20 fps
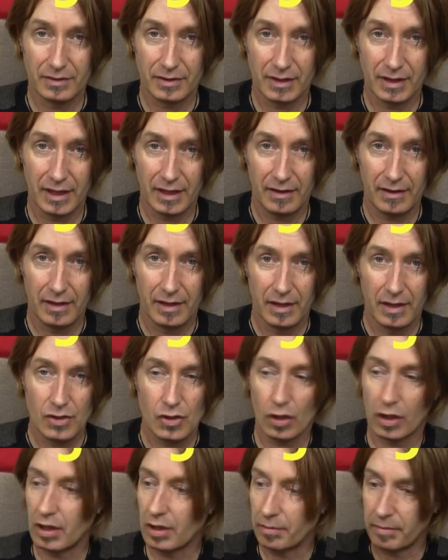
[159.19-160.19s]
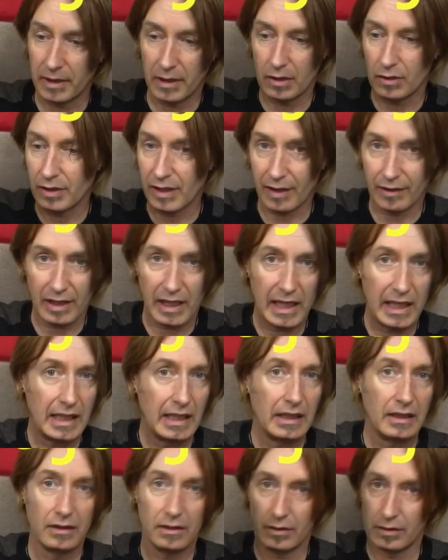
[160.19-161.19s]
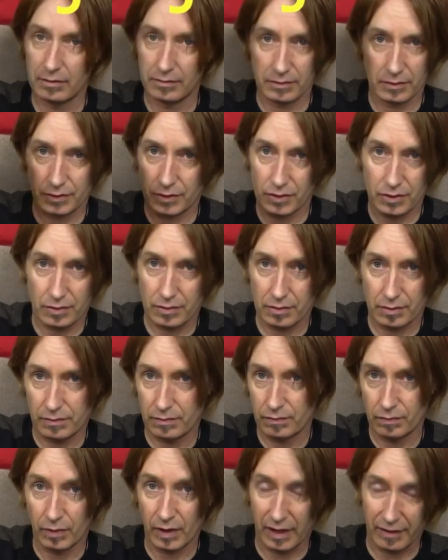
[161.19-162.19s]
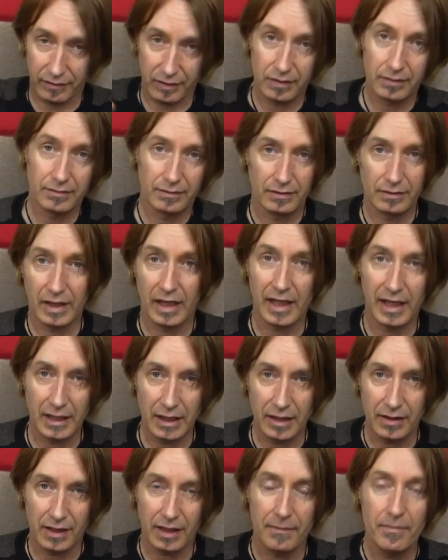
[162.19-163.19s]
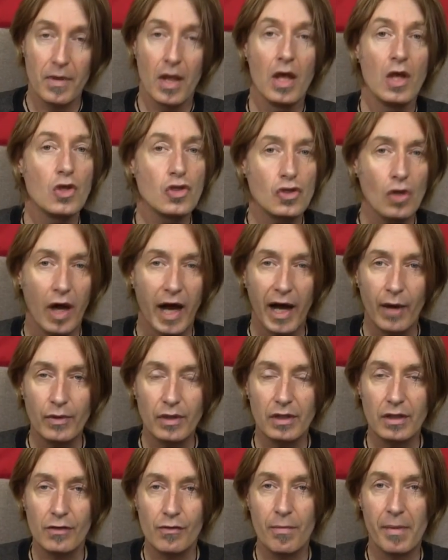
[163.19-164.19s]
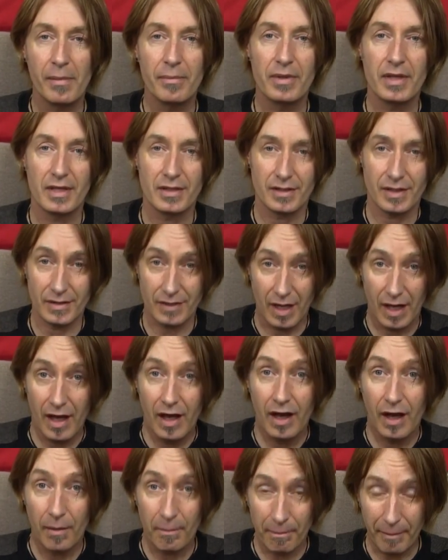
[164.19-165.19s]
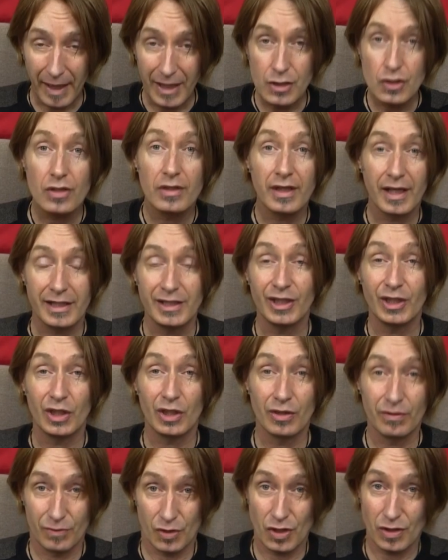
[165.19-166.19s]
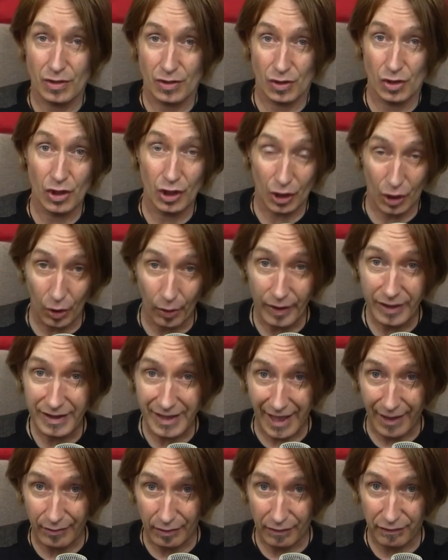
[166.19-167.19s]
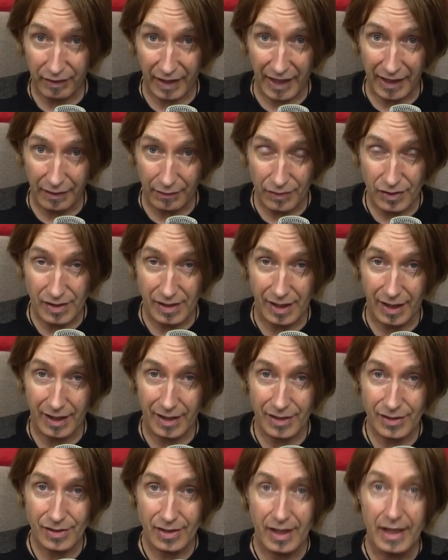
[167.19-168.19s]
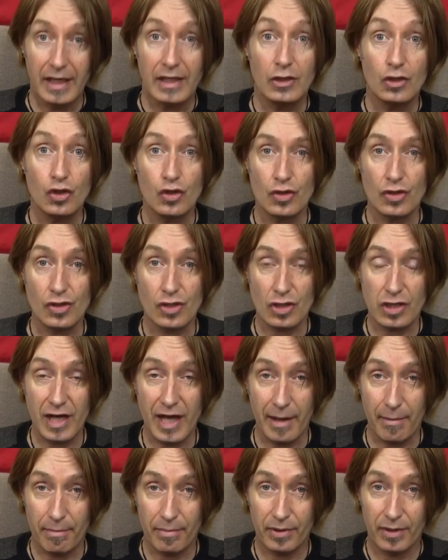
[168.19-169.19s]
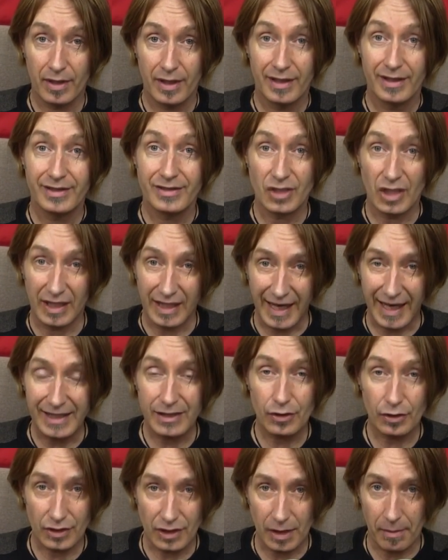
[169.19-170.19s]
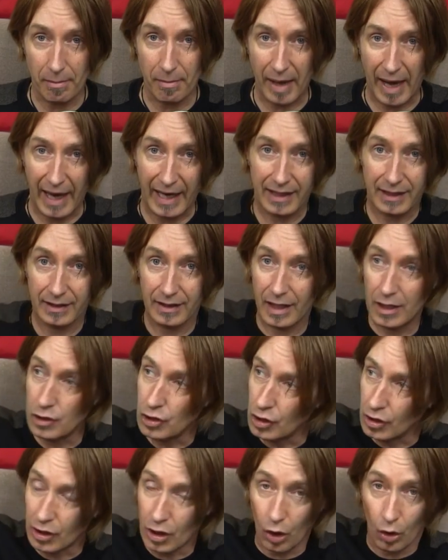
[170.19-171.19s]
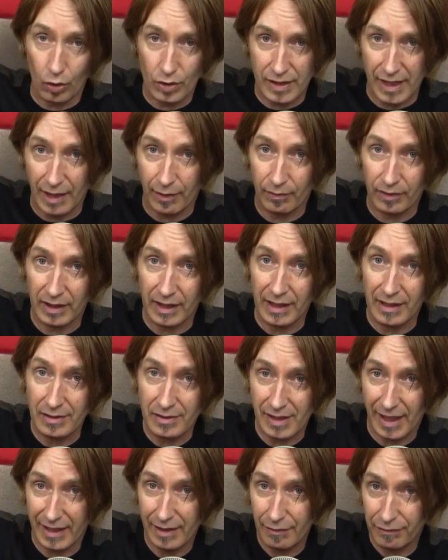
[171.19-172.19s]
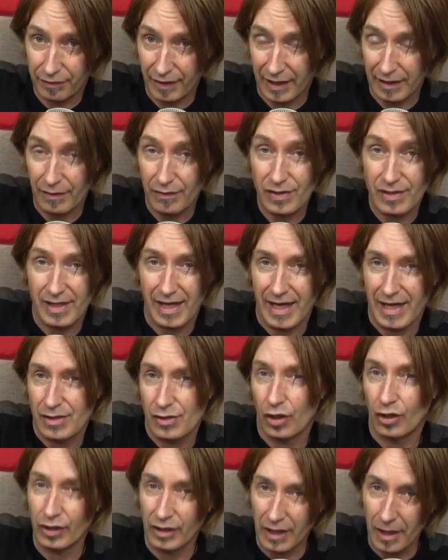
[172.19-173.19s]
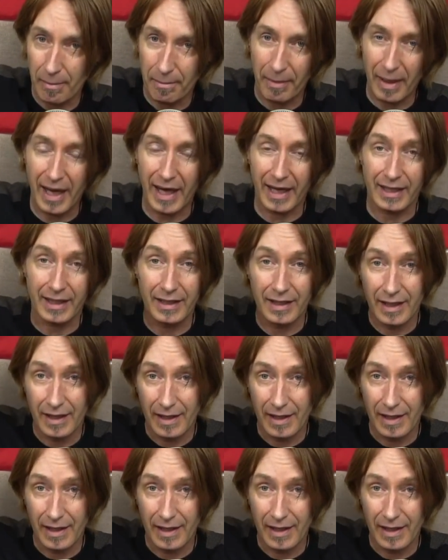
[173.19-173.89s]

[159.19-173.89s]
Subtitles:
okay? So it can be to go down a hill or just whatever, anything. So how you're going to remember this is, imagine that you're going down a flight of stairs, you slip, you land on your back, and you go down the entire flight of stairs on your back.